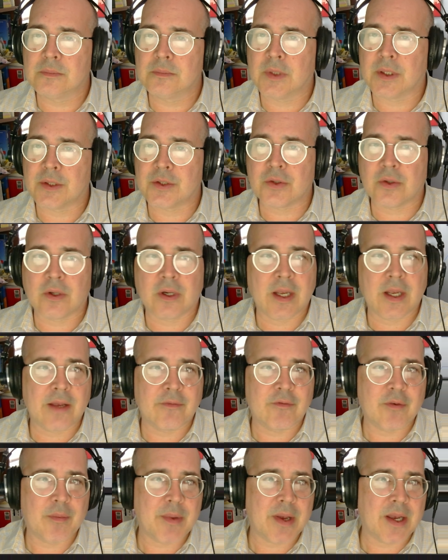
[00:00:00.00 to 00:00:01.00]
sure I
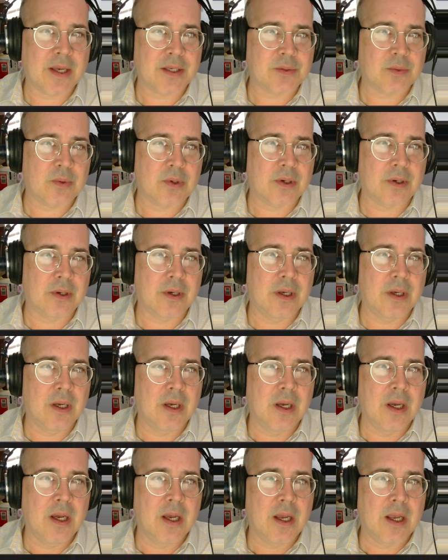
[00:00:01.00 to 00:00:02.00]
have a password
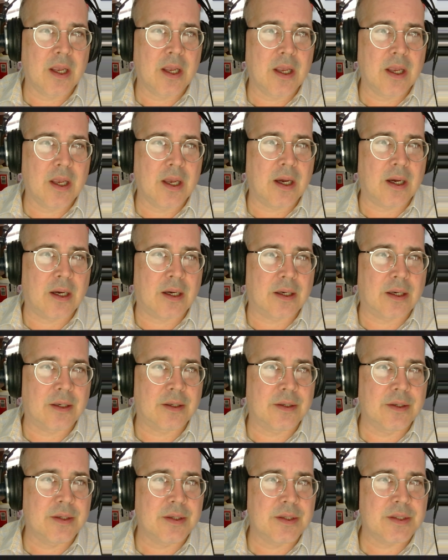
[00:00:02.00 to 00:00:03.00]

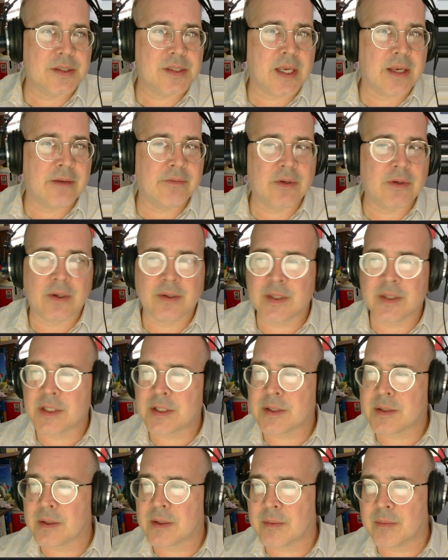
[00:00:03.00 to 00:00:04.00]
saved on
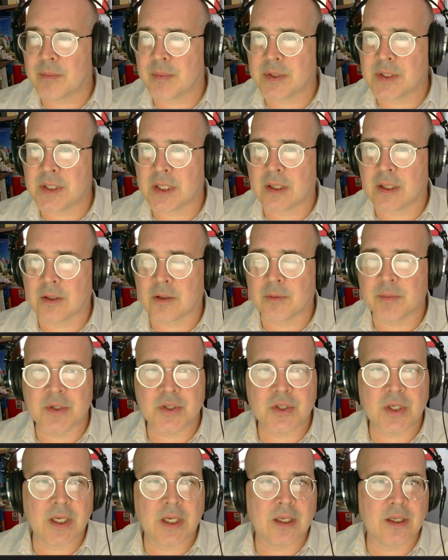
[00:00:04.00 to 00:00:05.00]
this particular
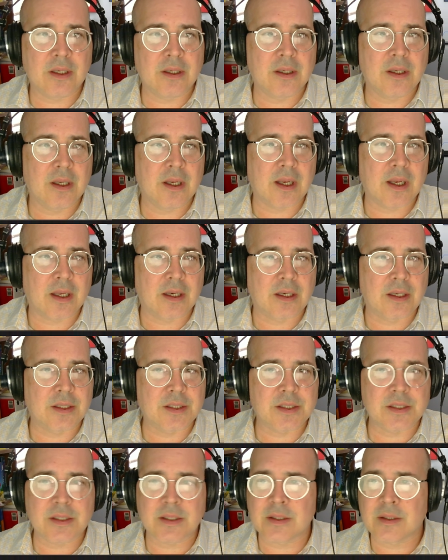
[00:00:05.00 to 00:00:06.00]
machine, and
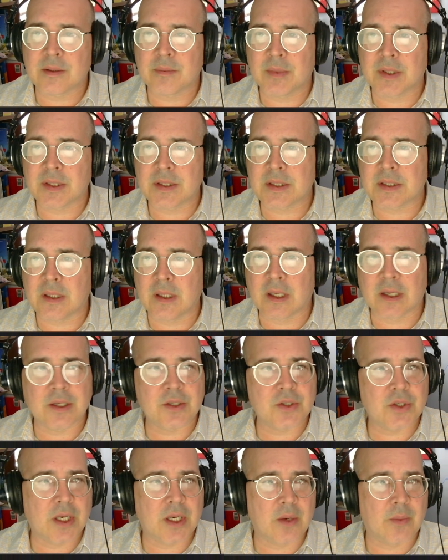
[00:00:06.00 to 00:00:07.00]
it's a bit
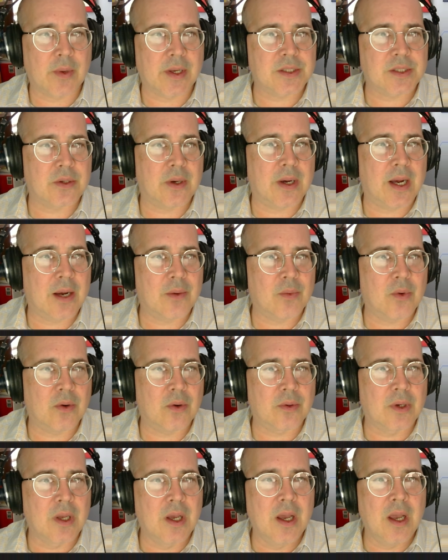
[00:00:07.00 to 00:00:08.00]
sluggish anyway, so I
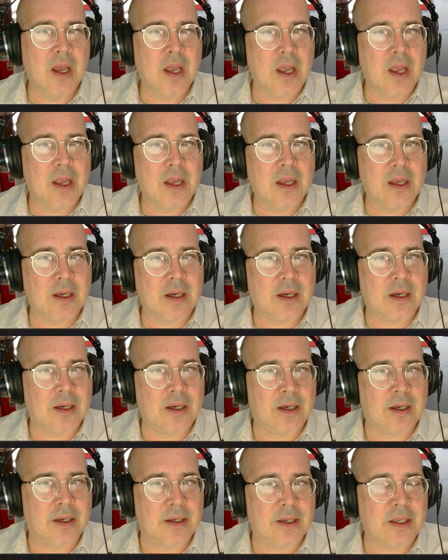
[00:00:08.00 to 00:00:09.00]
won't
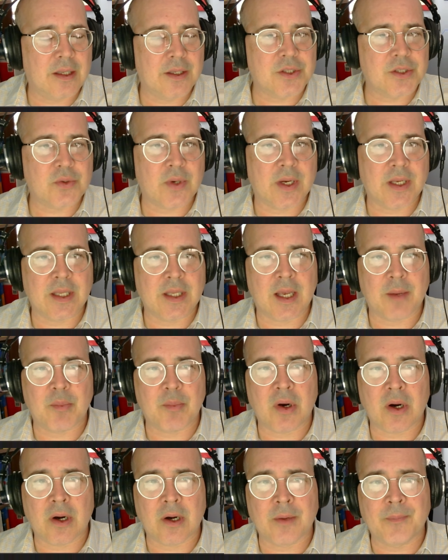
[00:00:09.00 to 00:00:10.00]
illustrate that
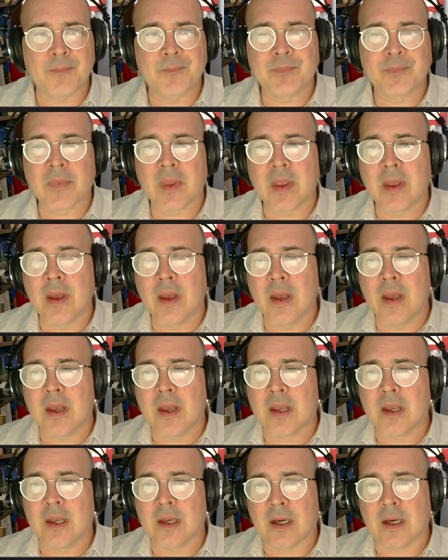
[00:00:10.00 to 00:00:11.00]
part.
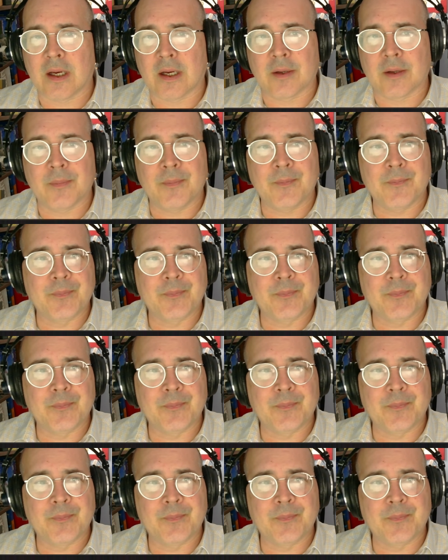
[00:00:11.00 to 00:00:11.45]
No,